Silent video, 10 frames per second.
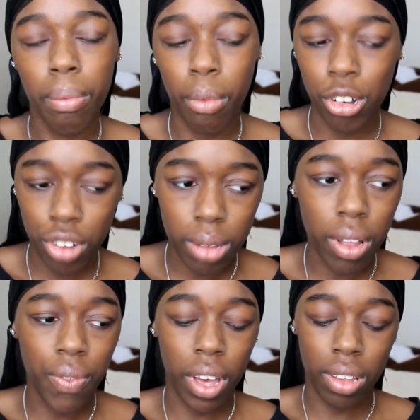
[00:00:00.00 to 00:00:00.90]
moisturized
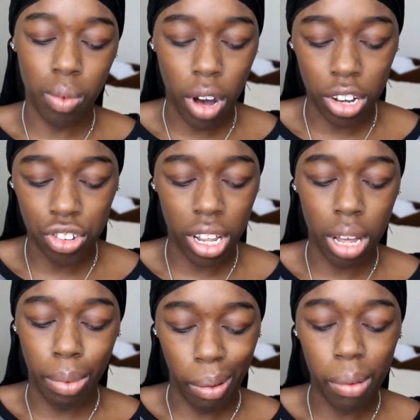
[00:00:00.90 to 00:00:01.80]
my face, washed
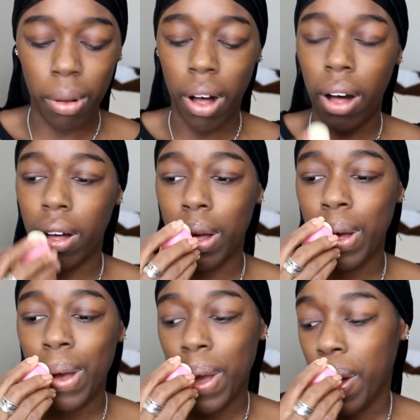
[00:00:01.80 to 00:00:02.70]
it, blah blah blah,
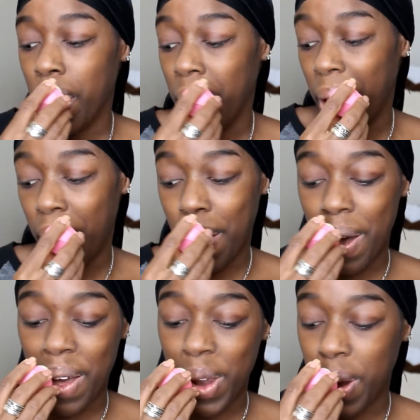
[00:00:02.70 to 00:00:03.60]

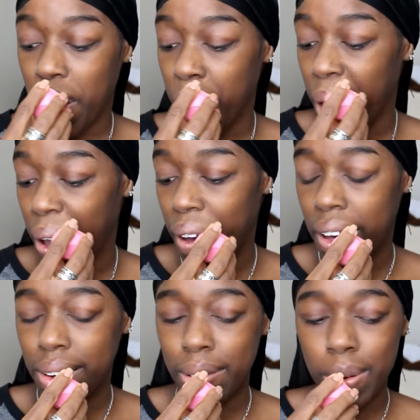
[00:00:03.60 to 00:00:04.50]
and
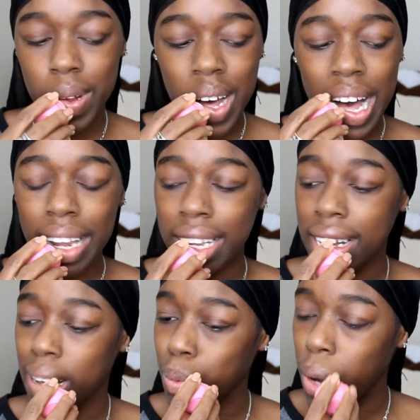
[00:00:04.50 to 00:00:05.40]
I don't know what eye
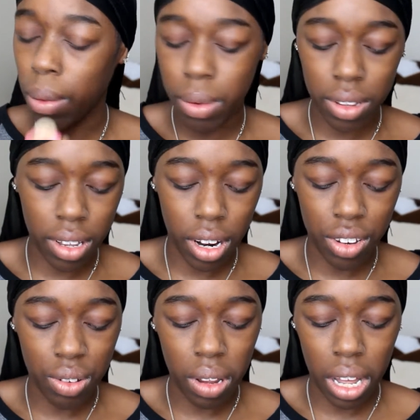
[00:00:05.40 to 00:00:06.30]
look. I'm probably just gonna
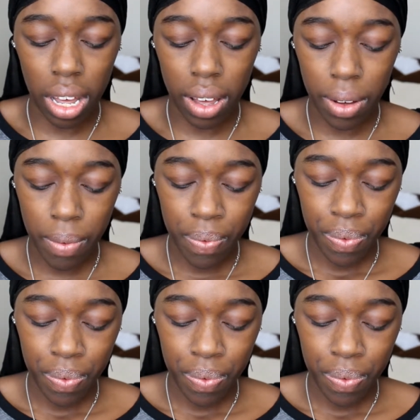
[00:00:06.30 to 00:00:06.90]
do like